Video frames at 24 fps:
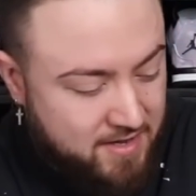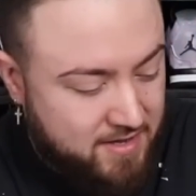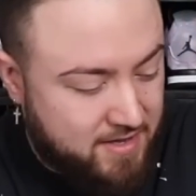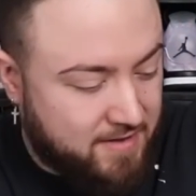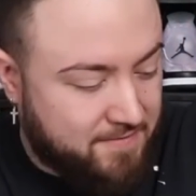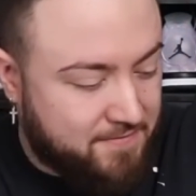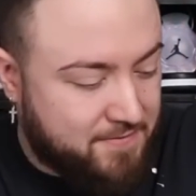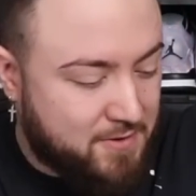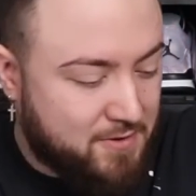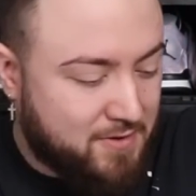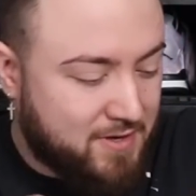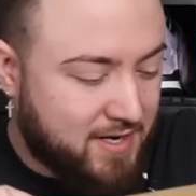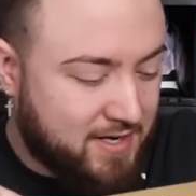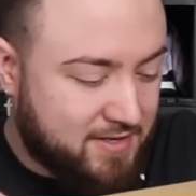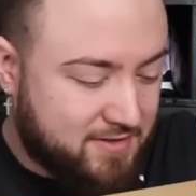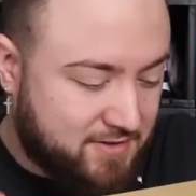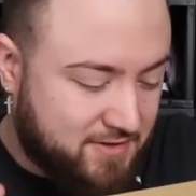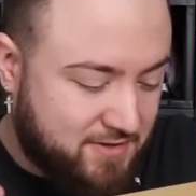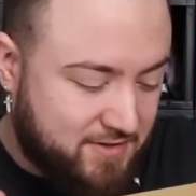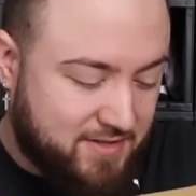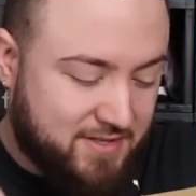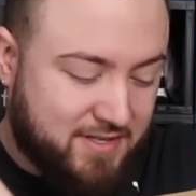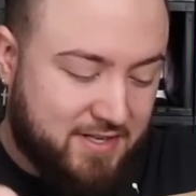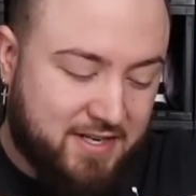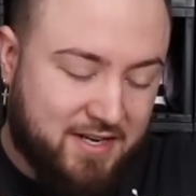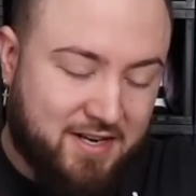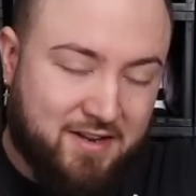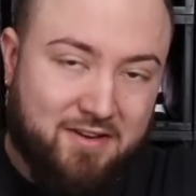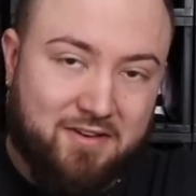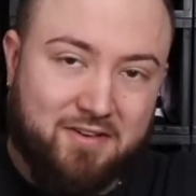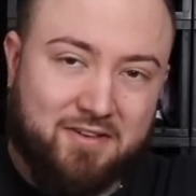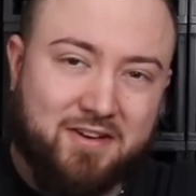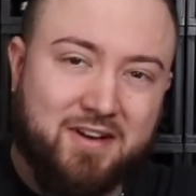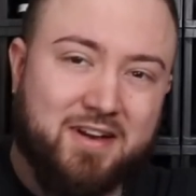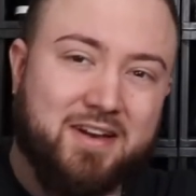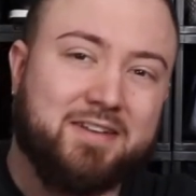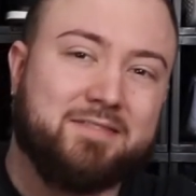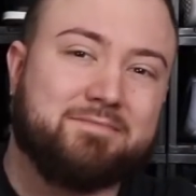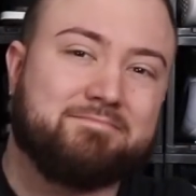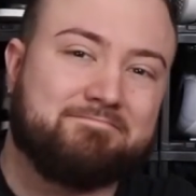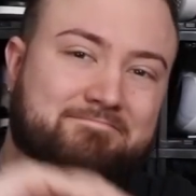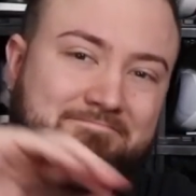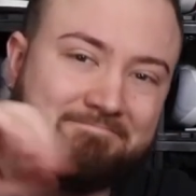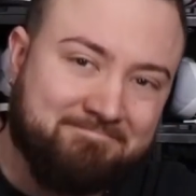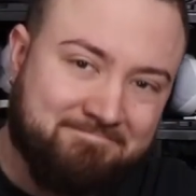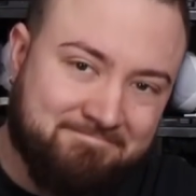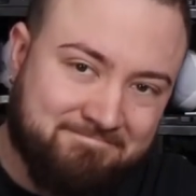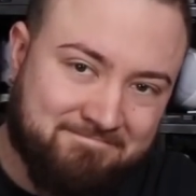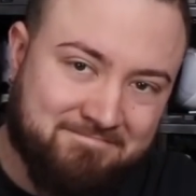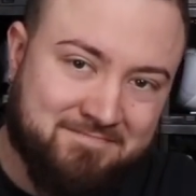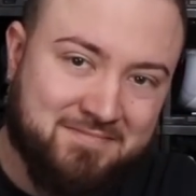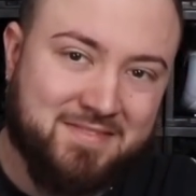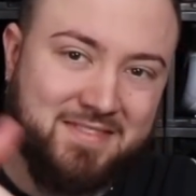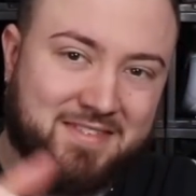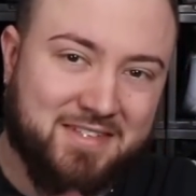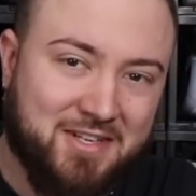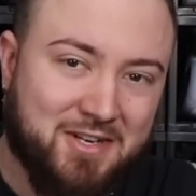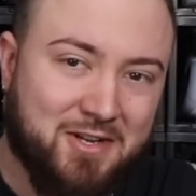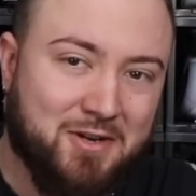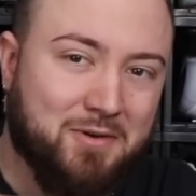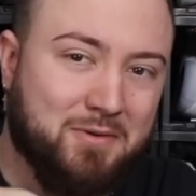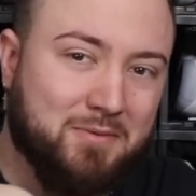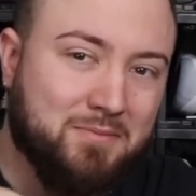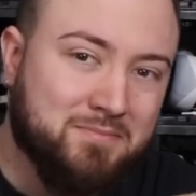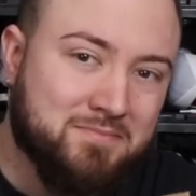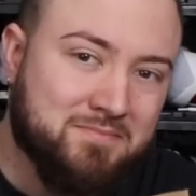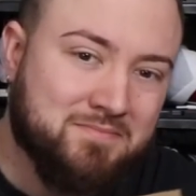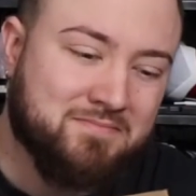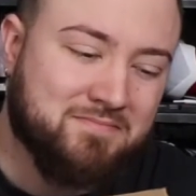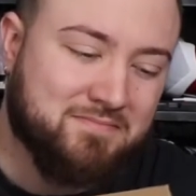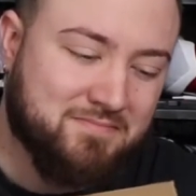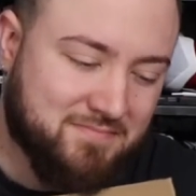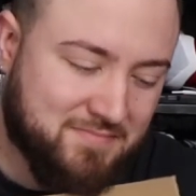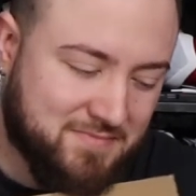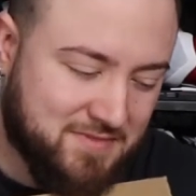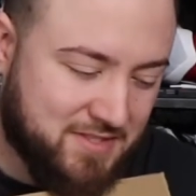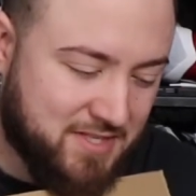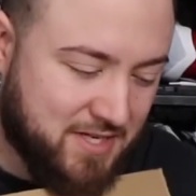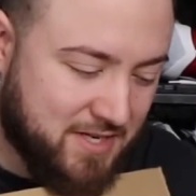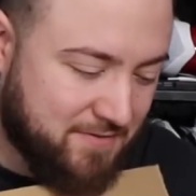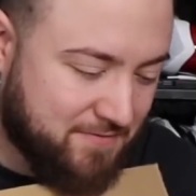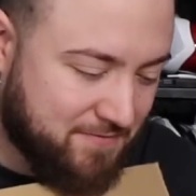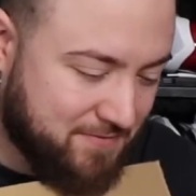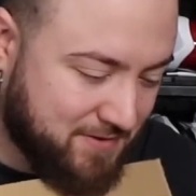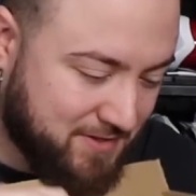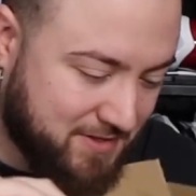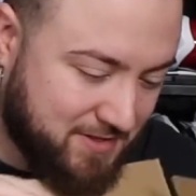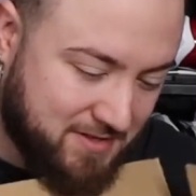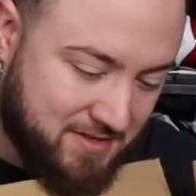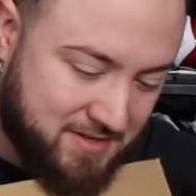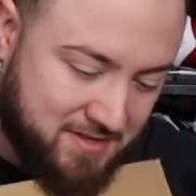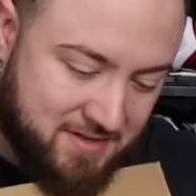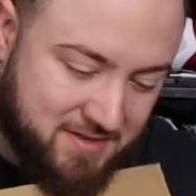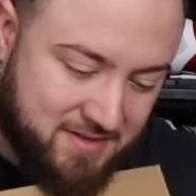if you guys are gonna get it or not. You know, definitely